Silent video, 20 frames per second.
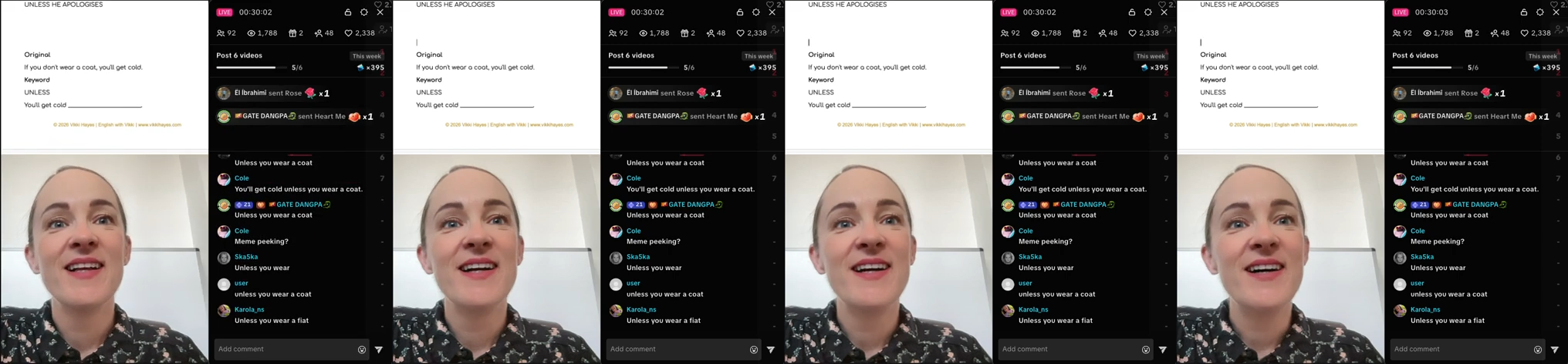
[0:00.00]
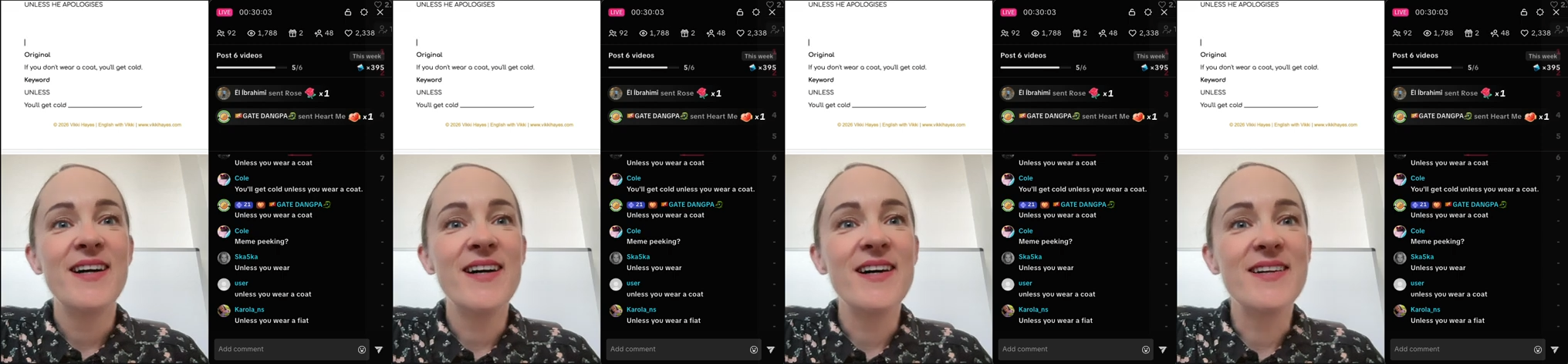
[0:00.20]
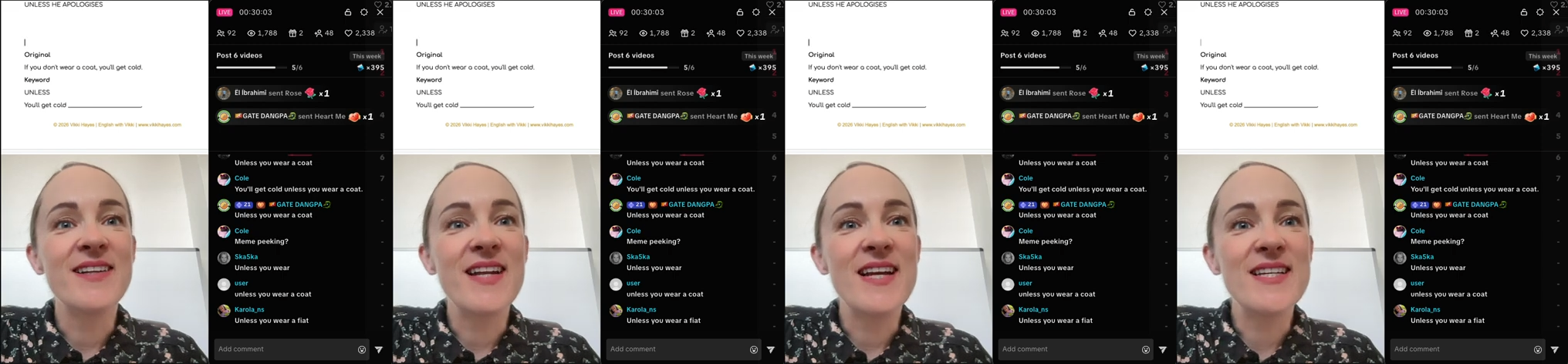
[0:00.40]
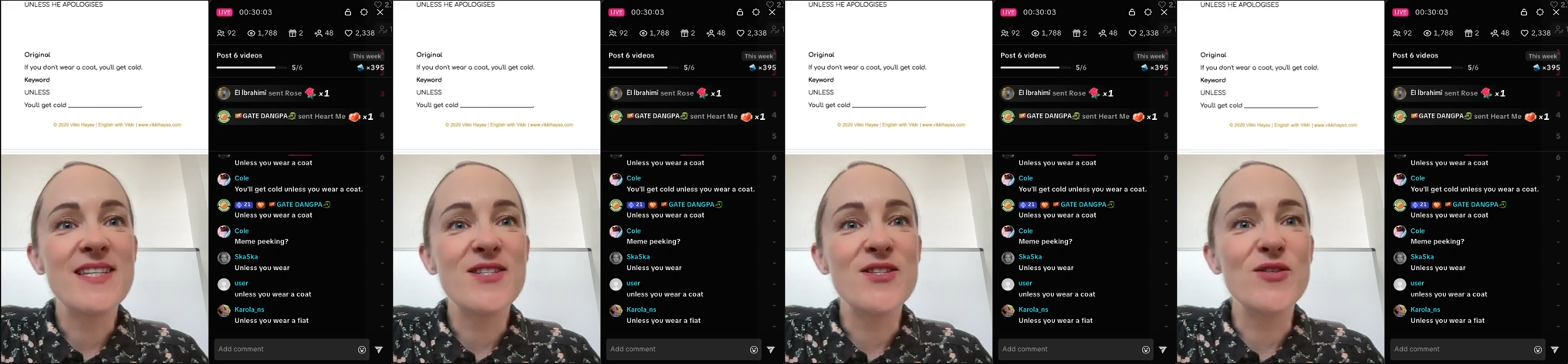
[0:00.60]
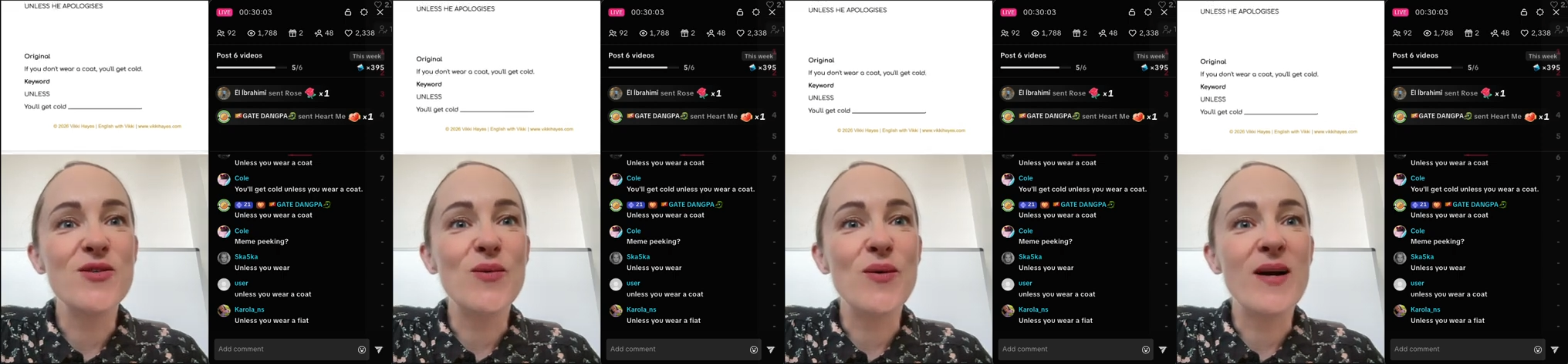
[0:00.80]
Unless
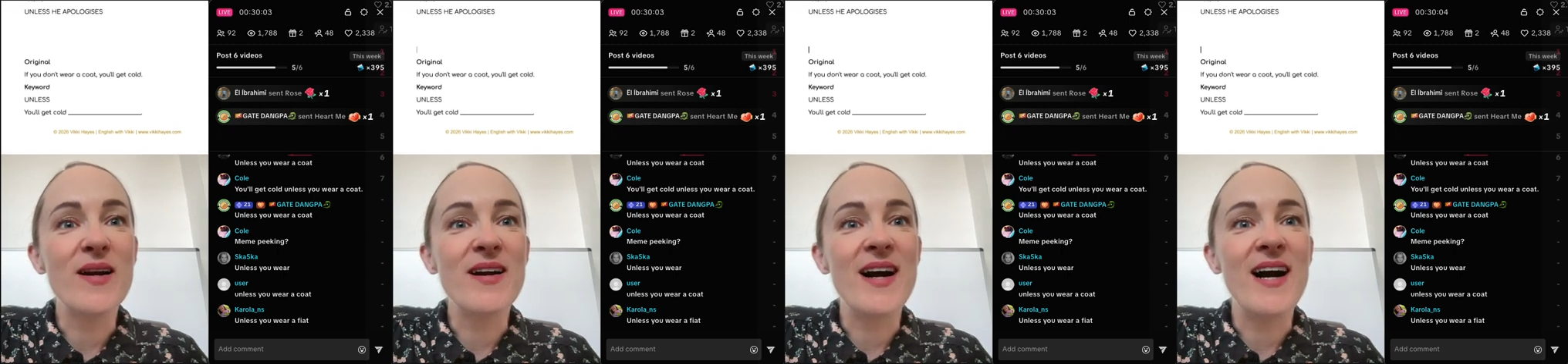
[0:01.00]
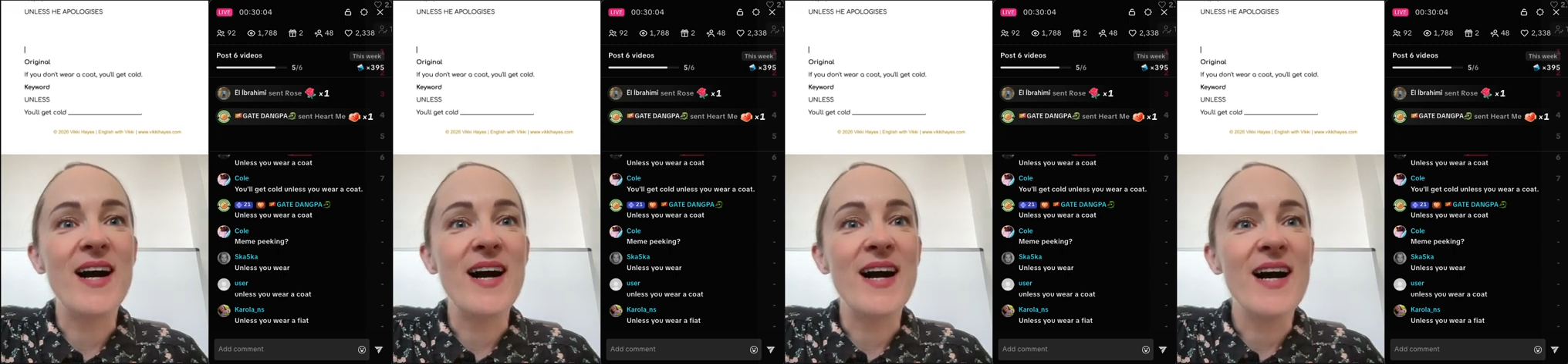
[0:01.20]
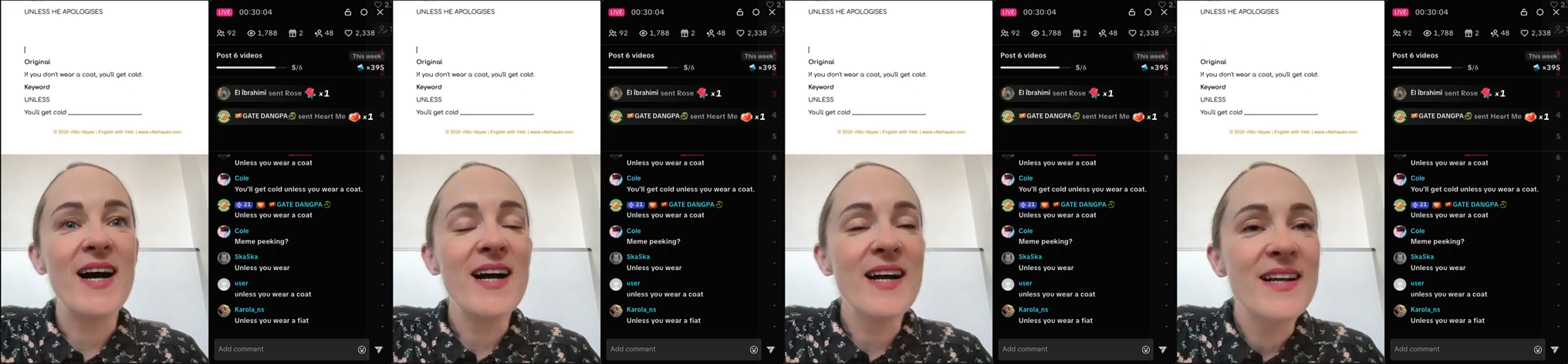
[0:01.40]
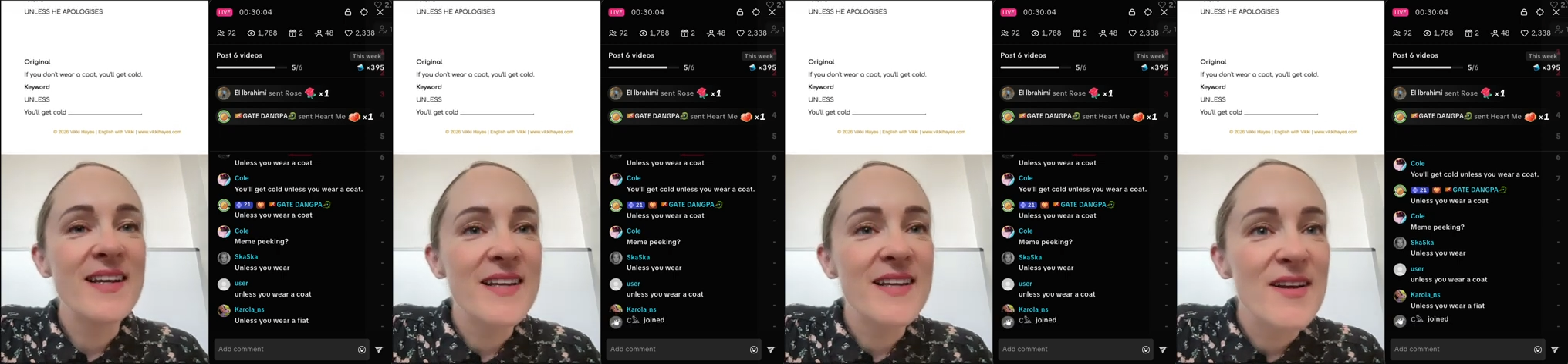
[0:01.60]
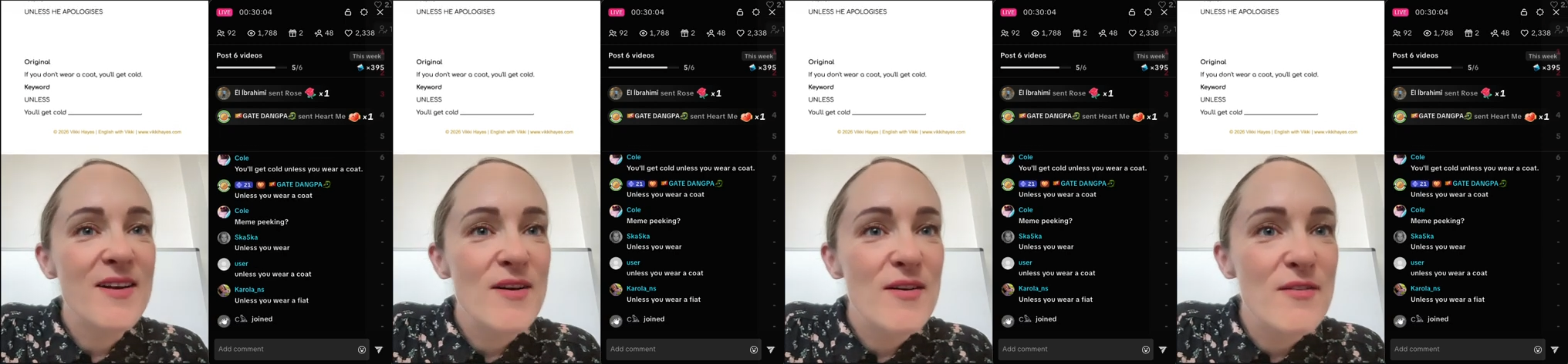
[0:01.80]
you wear a
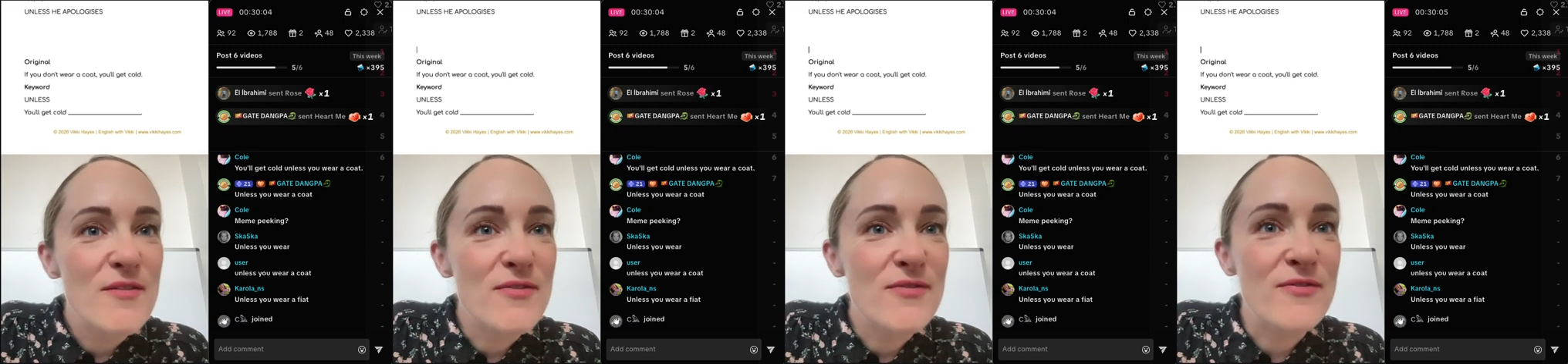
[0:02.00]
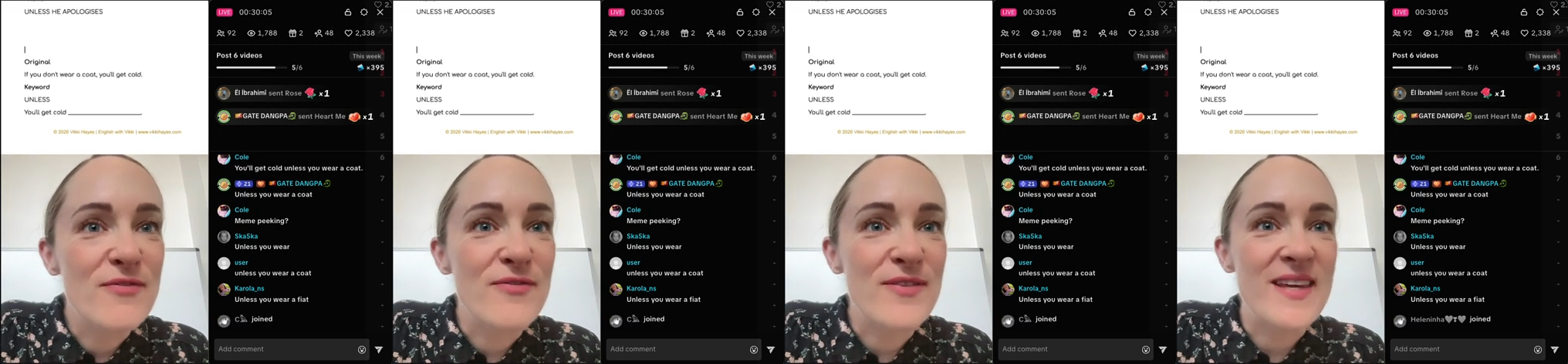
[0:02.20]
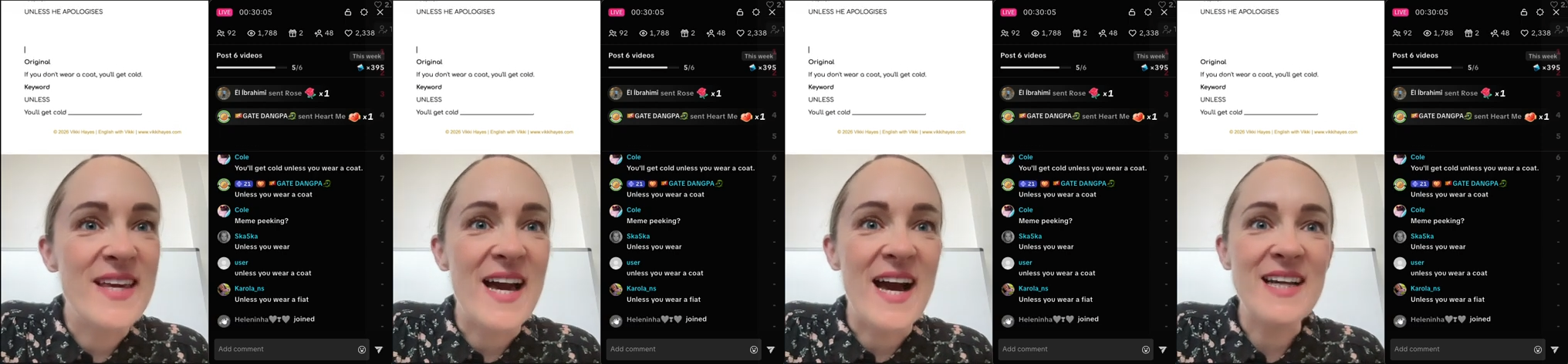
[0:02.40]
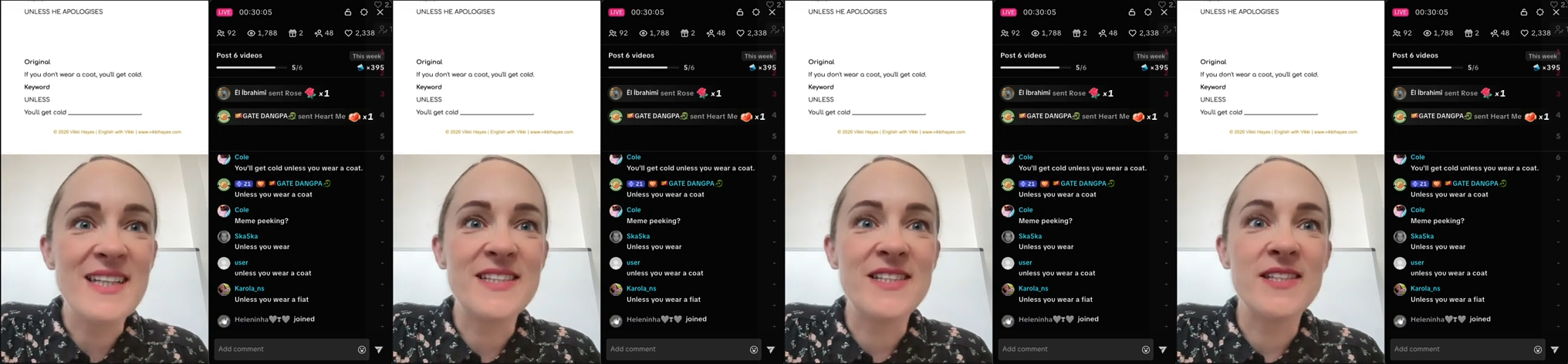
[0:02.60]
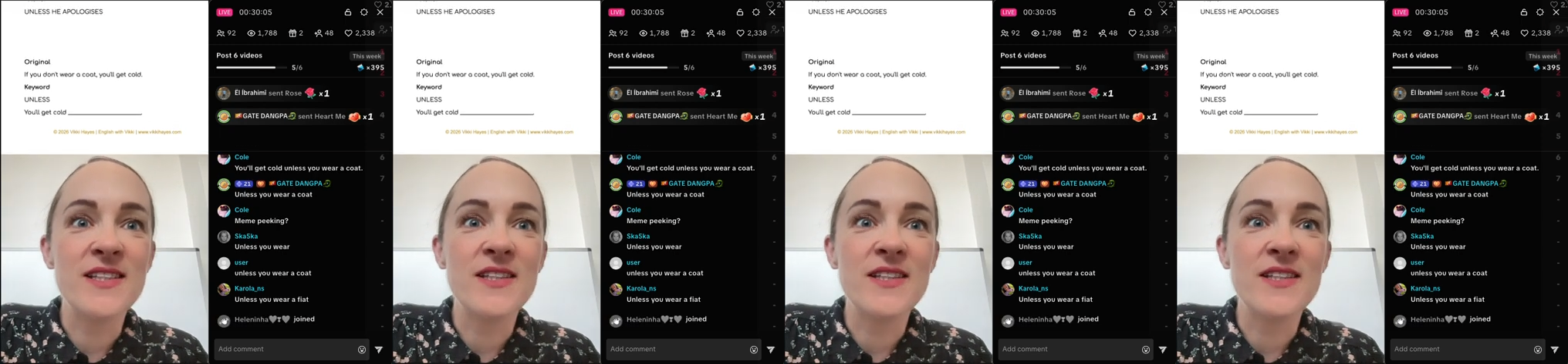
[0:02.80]
Fiat.